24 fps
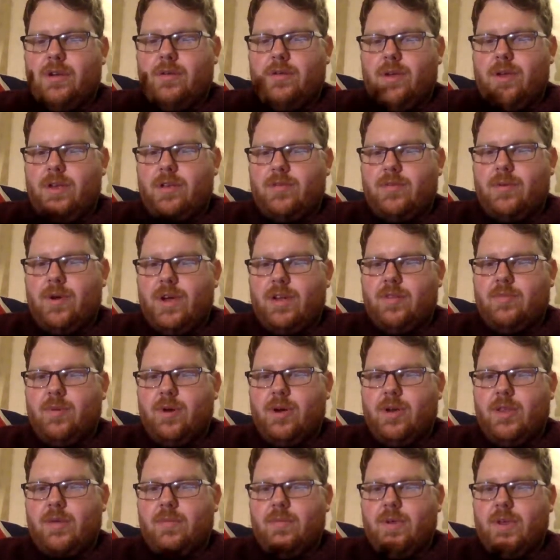He swears
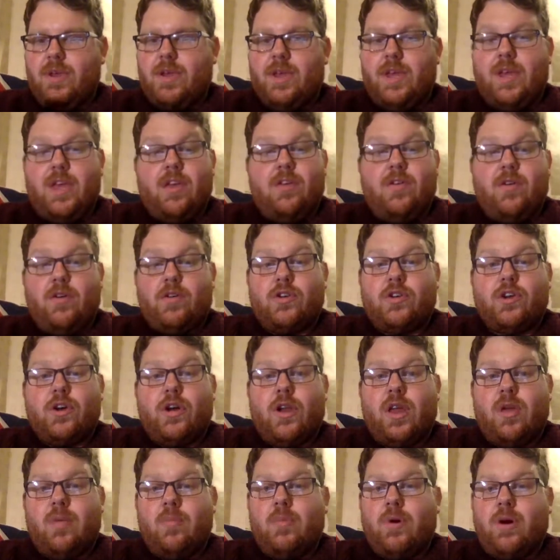by them. He grows
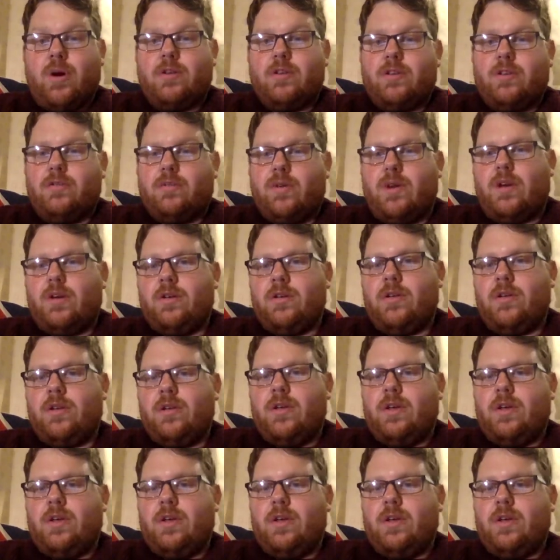Charlotte in pots as well,